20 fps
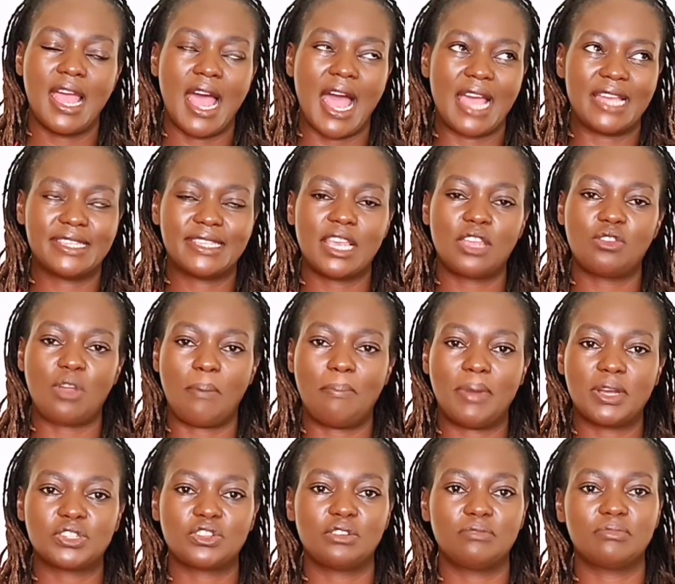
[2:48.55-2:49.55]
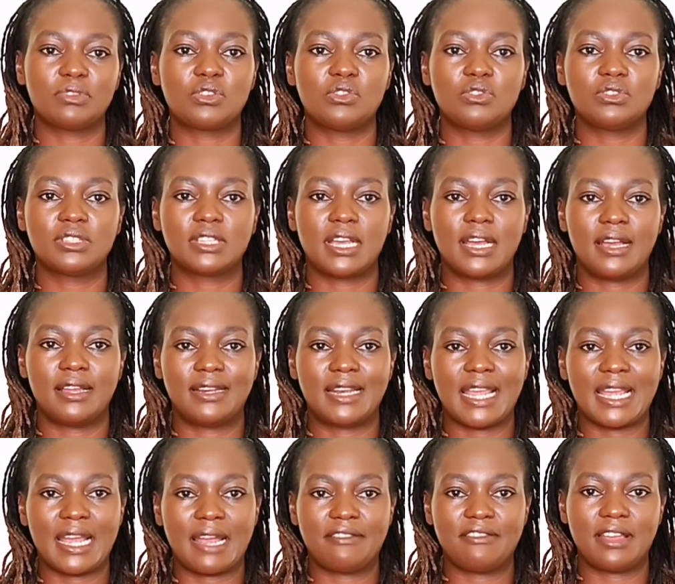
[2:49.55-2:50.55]
I say your passion because,
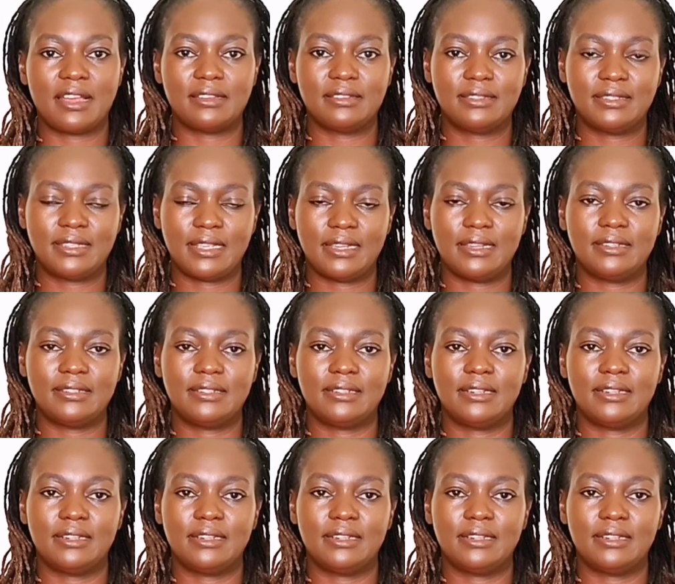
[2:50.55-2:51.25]
like I said,